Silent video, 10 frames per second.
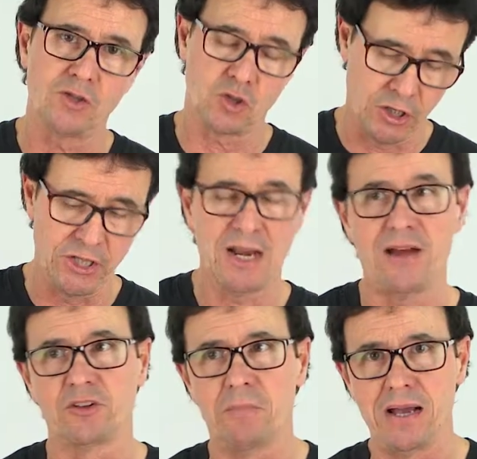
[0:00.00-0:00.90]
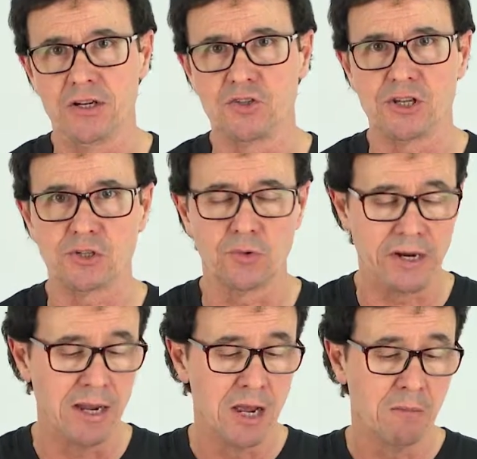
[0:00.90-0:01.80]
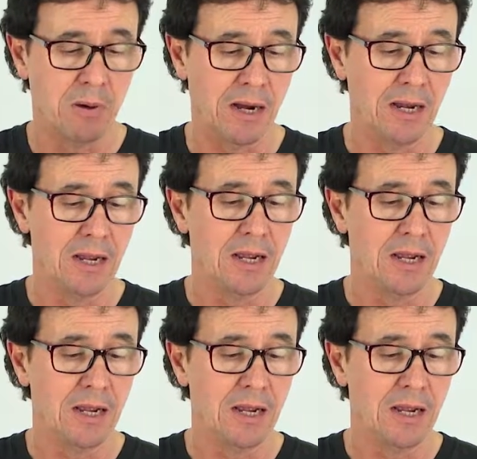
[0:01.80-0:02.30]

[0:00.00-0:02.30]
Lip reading: so you didn't have to buy an accessory, but